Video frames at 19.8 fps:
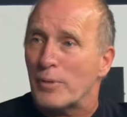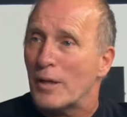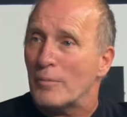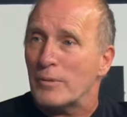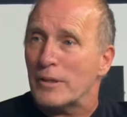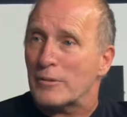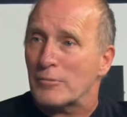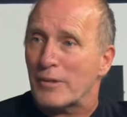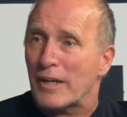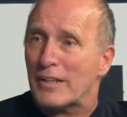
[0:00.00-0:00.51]

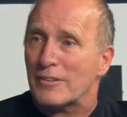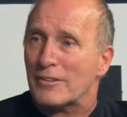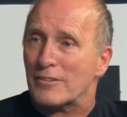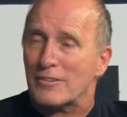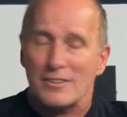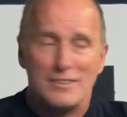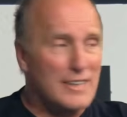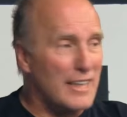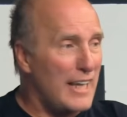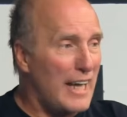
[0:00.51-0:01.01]
public record,
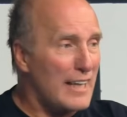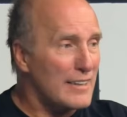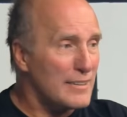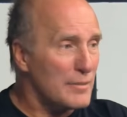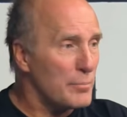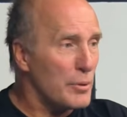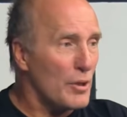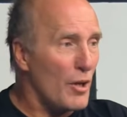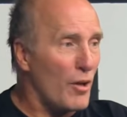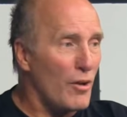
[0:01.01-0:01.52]
because they had
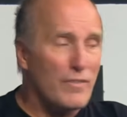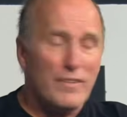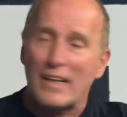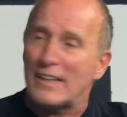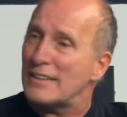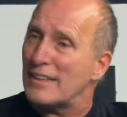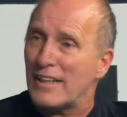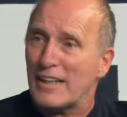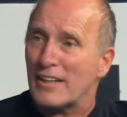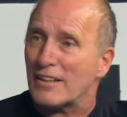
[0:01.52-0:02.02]
to put all
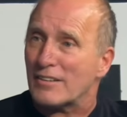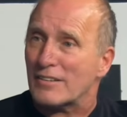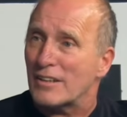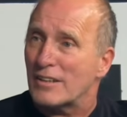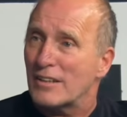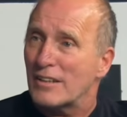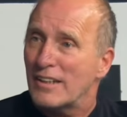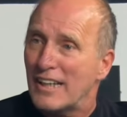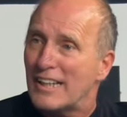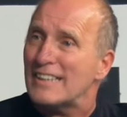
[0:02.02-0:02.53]
that there.
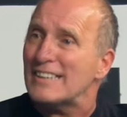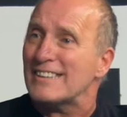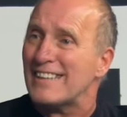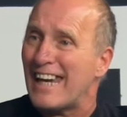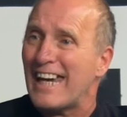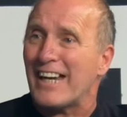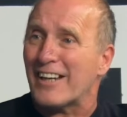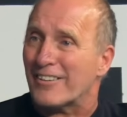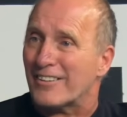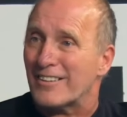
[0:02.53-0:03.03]
It's
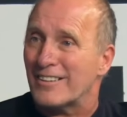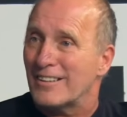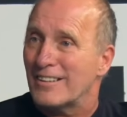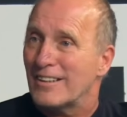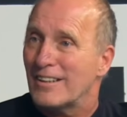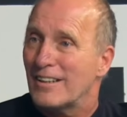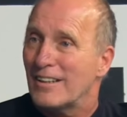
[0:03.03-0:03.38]
there.